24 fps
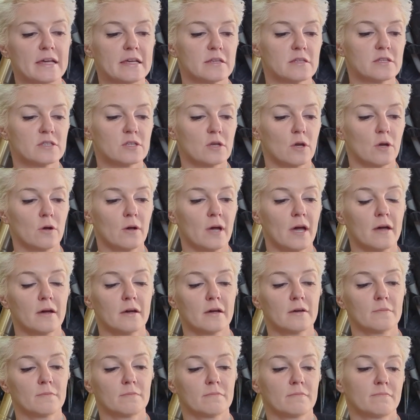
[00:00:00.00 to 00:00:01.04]
So
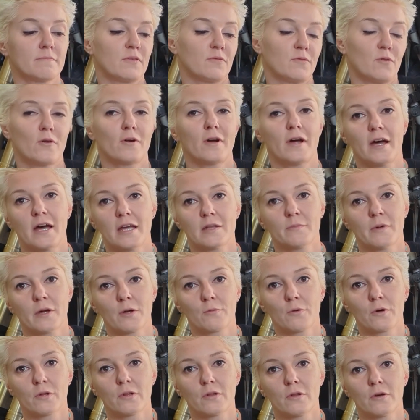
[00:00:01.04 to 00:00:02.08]
before I had my
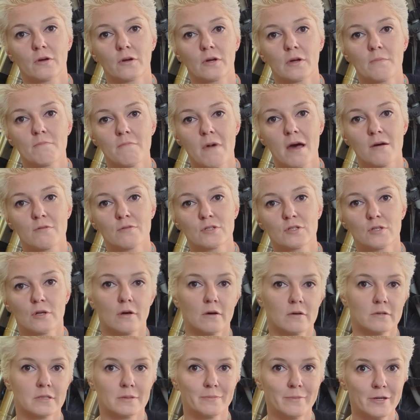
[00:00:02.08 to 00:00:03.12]
quad lock mount
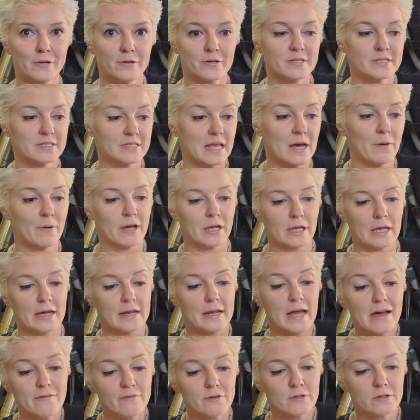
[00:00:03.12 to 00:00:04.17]
on the mirrors, now I
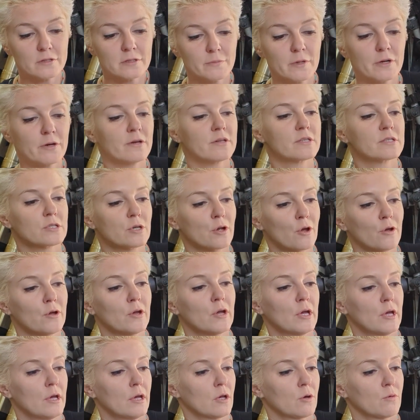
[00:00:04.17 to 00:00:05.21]
can't have it on the mirrors, so
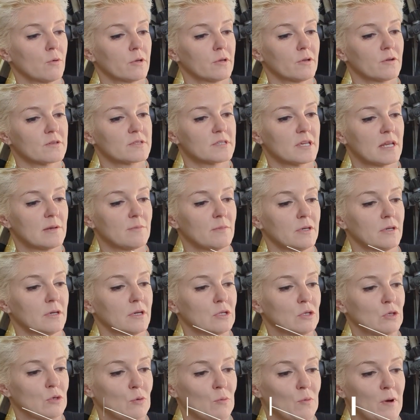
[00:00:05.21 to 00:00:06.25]
Quad Lock sent me a
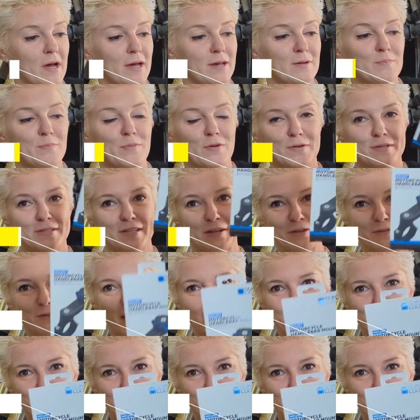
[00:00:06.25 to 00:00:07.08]
new one, motorcycle